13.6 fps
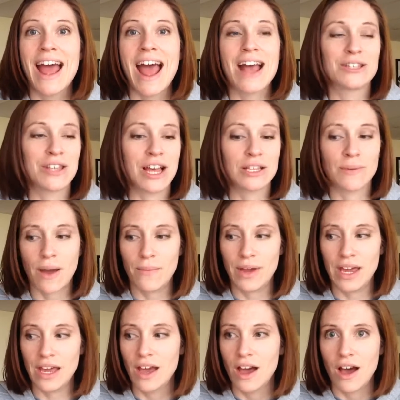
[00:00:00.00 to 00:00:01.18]
and so that's why
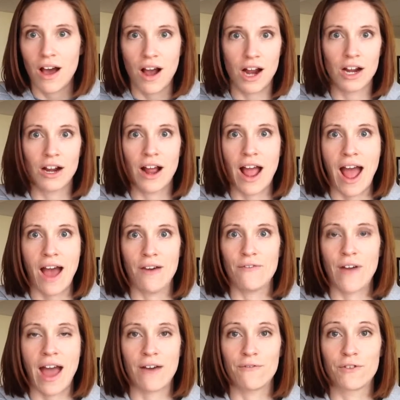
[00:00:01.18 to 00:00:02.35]
we have
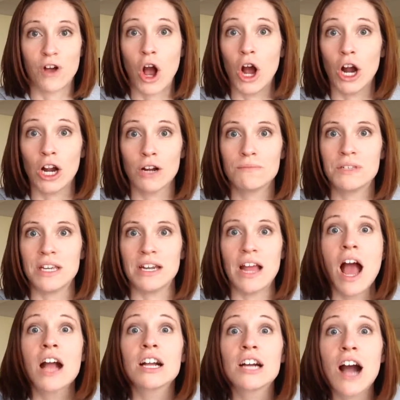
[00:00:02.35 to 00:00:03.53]
carbs and
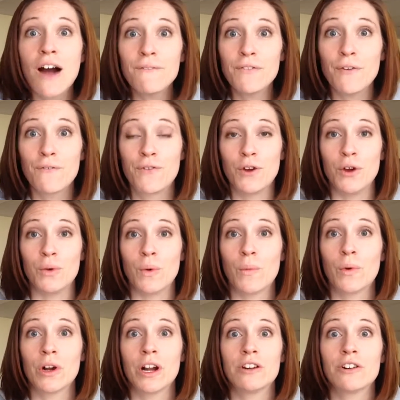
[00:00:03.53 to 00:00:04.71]
comfort food when
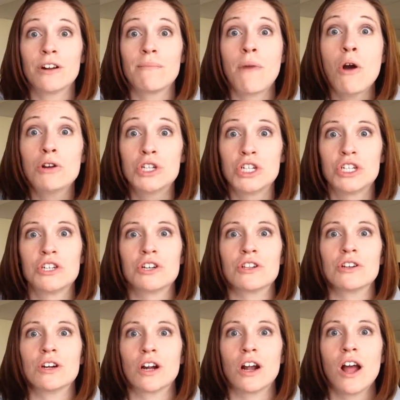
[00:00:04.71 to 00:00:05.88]
we're under emotional